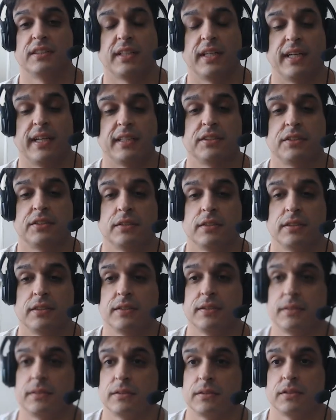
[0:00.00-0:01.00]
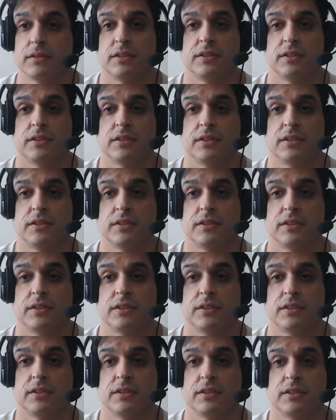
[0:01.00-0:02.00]
I actually just did this.
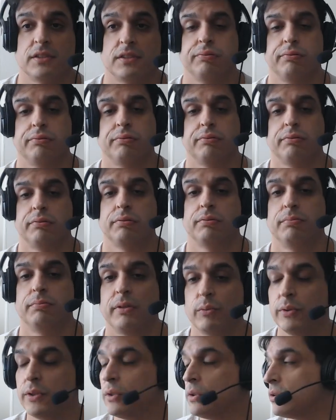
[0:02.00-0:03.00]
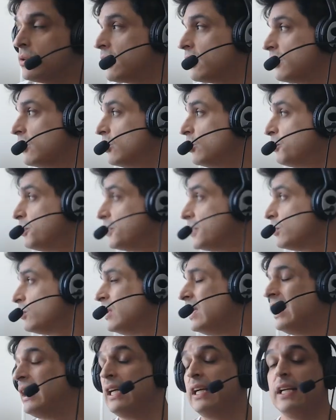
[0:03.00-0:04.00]
I, my windows are all open.
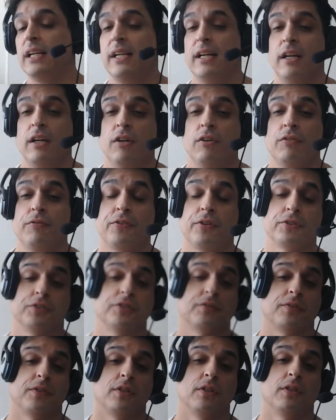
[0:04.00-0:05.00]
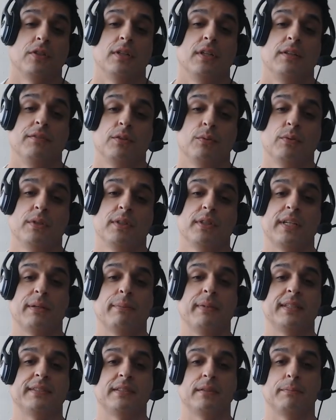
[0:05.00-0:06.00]
First of all, everyone like
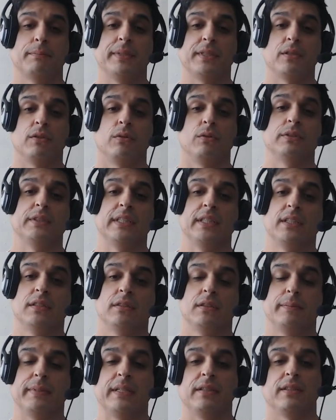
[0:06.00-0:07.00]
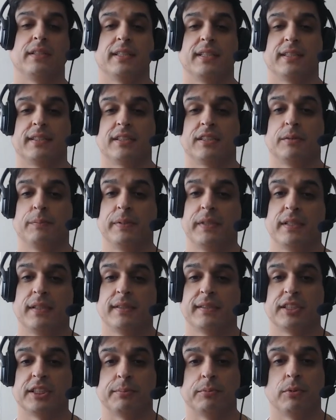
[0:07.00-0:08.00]
makes a big old deal about like this being
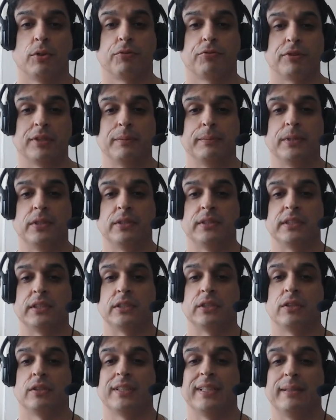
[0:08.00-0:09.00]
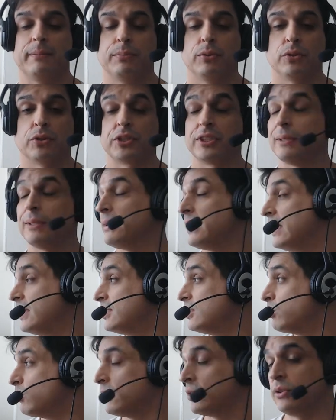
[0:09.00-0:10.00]
a smoke-free building and all that bullshit. But I
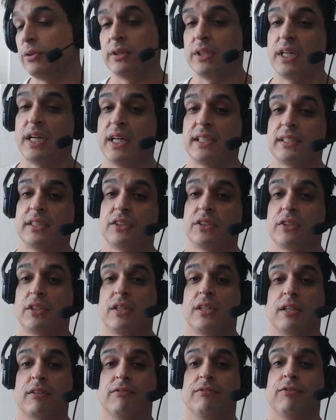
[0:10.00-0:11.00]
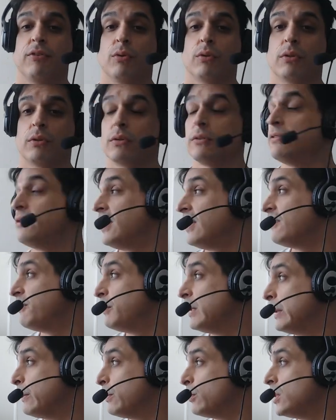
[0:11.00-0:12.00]
swear to God, I just saw like four or five
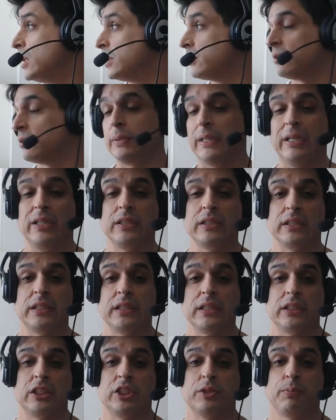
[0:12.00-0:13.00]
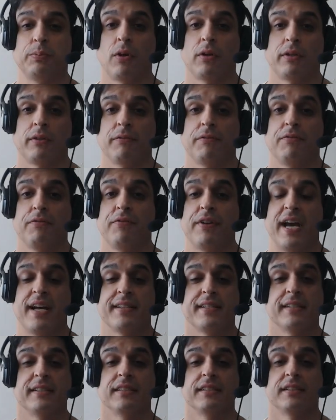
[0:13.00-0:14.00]
people on their balconies sparking
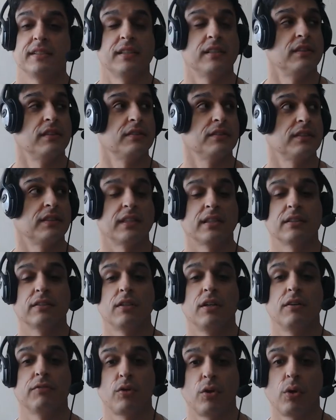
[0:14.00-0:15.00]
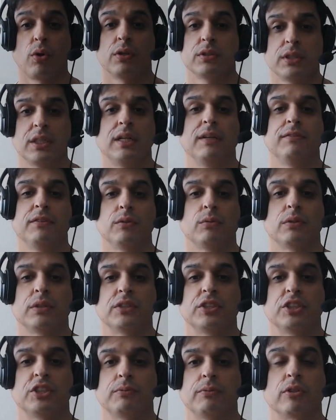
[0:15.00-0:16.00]
fatties. I was like, of course everyone
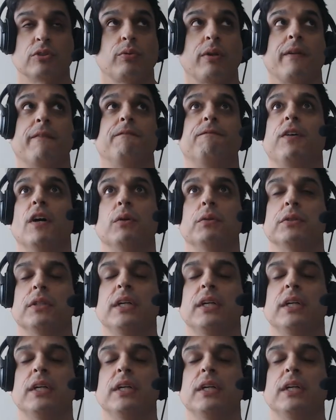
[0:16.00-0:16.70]
smokes. Why the fuck would?